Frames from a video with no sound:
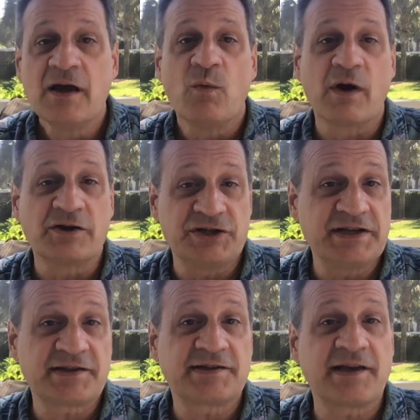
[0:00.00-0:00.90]
where
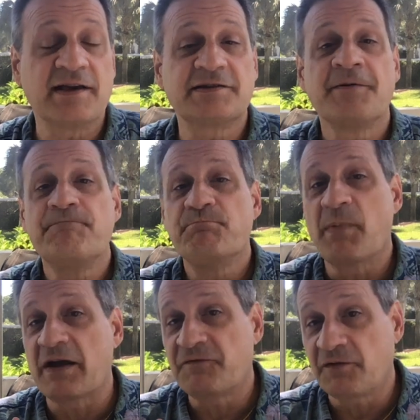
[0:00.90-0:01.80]
Jesus says,
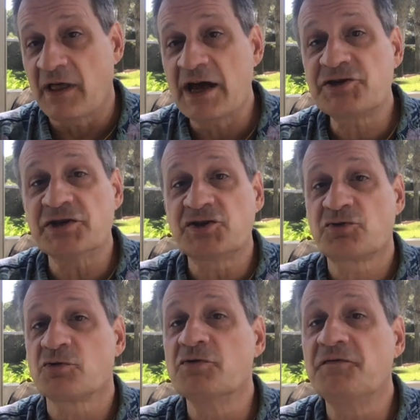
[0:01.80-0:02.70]
"My flesh is
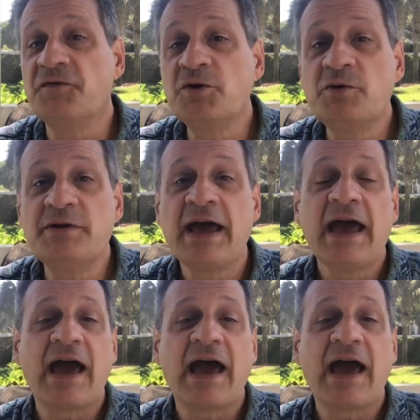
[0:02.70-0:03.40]
true food